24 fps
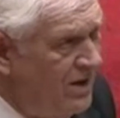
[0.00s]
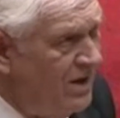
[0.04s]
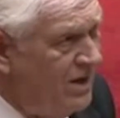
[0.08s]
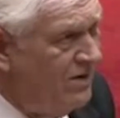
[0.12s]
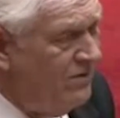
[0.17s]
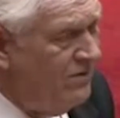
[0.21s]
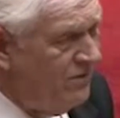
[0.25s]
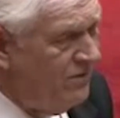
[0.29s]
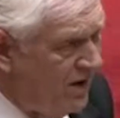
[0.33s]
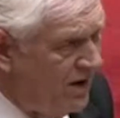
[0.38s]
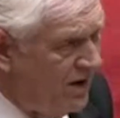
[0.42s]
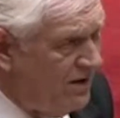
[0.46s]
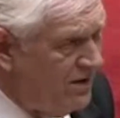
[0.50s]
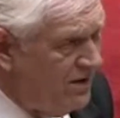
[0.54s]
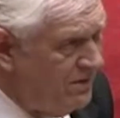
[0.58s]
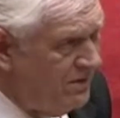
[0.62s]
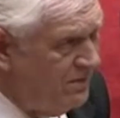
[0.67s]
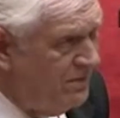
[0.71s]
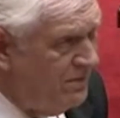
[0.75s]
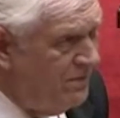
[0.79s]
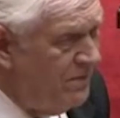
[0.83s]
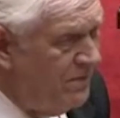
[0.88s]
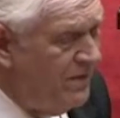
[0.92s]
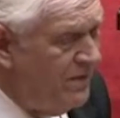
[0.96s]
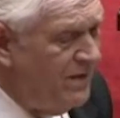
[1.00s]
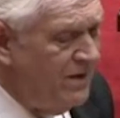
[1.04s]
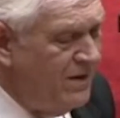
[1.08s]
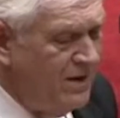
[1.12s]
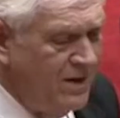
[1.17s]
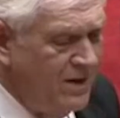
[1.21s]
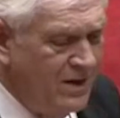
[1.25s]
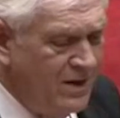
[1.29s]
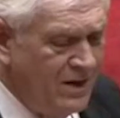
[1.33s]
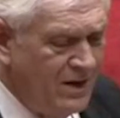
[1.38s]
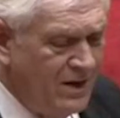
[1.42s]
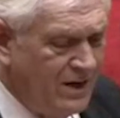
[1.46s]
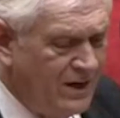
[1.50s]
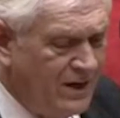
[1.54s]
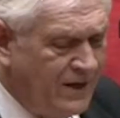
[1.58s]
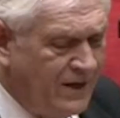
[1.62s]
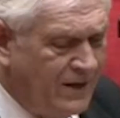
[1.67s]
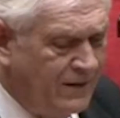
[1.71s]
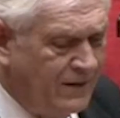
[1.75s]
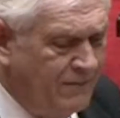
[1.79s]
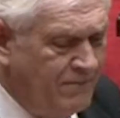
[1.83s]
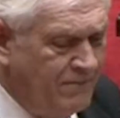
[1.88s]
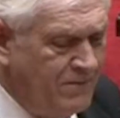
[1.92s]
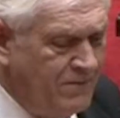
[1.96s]
in volume.
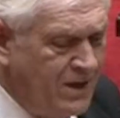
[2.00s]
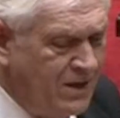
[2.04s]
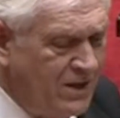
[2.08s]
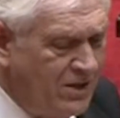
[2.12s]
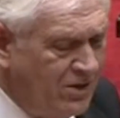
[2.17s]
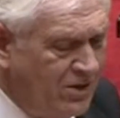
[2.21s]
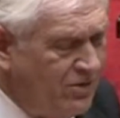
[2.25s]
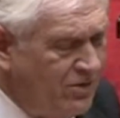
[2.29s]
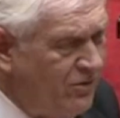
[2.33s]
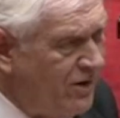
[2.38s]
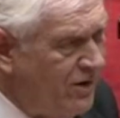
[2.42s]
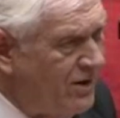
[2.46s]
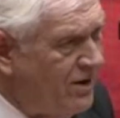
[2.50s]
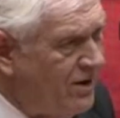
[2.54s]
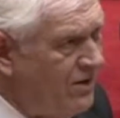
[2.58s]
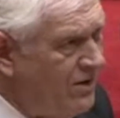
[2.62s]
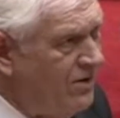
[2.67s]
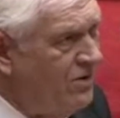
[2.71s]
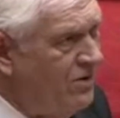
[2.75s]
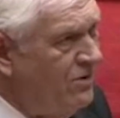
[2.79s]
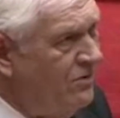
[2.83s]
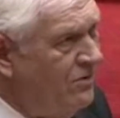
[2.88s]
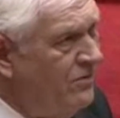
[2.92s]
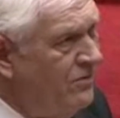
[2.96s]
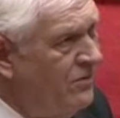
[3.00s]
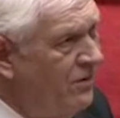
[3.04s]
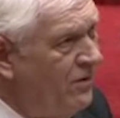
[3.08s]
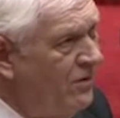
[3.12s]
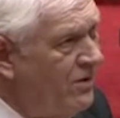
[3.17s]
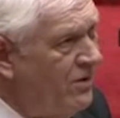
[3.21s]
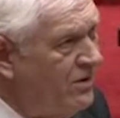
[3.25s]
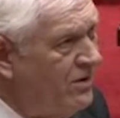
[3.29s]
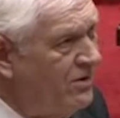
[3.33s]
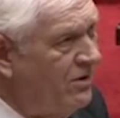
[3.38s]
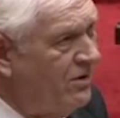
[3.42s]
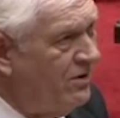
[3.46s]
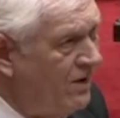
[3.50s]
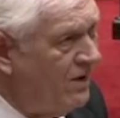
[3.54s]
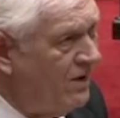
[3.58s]
It's interesting that you have focused on